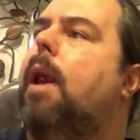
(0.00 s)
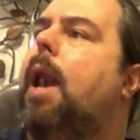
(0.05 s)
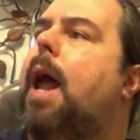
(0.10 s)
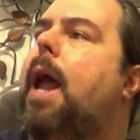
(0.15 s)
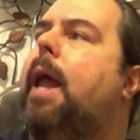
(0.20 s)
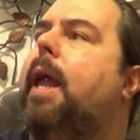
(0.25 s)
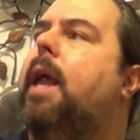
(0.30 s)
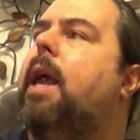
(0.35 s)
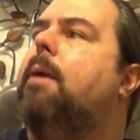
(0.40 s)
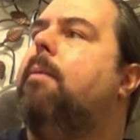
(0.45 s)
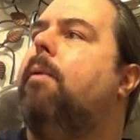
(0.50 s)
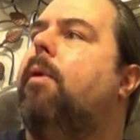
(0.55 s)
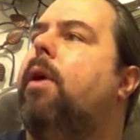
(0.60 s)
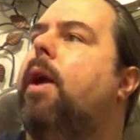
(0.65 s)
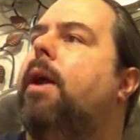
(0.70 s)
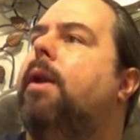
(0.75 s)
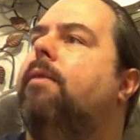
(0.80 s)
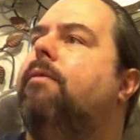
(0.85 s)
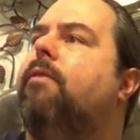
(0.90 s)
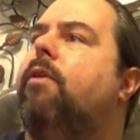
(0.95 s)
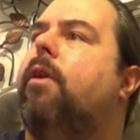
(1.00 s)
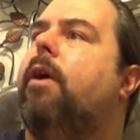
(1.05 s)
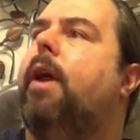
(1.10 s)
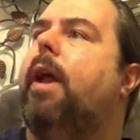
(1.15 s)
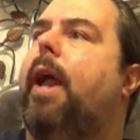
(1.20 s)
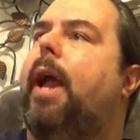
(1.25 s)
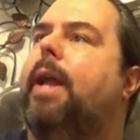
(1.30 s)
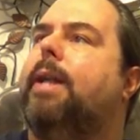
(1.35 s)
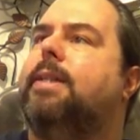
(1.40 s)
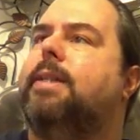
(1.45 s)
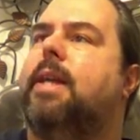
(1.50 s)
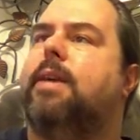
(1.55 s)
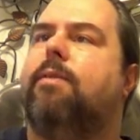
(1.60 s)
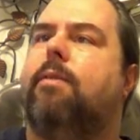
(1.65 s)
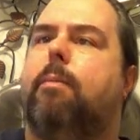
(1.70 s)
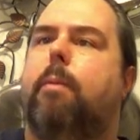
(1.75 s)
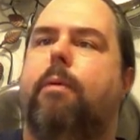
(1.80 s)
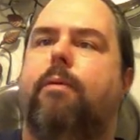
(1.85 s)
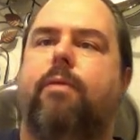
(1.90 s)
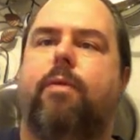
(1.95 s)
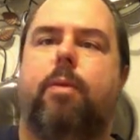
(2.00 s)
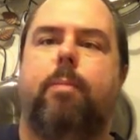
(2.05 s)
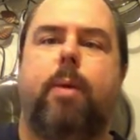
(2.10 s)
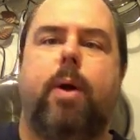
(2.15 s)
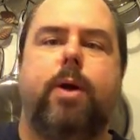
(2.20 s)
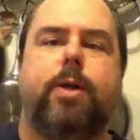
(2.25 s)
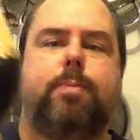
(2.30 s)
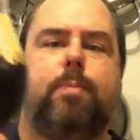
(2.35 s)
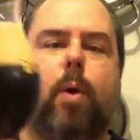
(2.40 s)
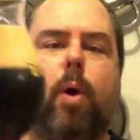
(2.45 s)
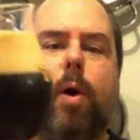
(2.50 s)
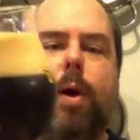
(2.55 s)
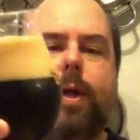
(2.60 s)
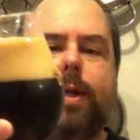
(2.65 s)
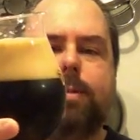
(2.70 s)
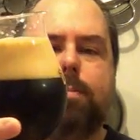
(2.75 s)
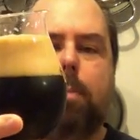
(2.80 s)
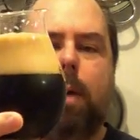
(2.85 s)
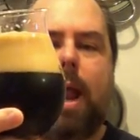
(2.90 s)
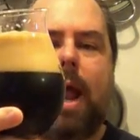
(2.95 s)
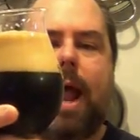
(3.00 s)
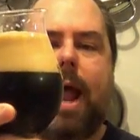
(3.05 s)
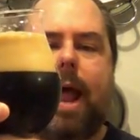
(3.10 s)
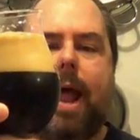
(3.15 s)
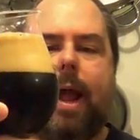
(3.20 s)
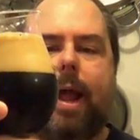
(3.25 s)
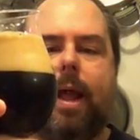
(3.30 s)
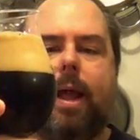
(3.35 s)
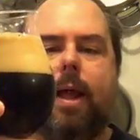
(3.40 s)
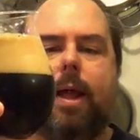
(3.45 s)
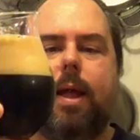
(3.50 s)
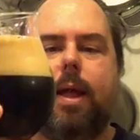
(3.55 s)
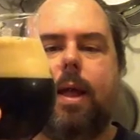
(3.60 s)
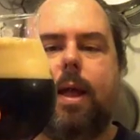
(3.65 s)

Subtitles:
light coming around the very edges of it, but for the most part it's black.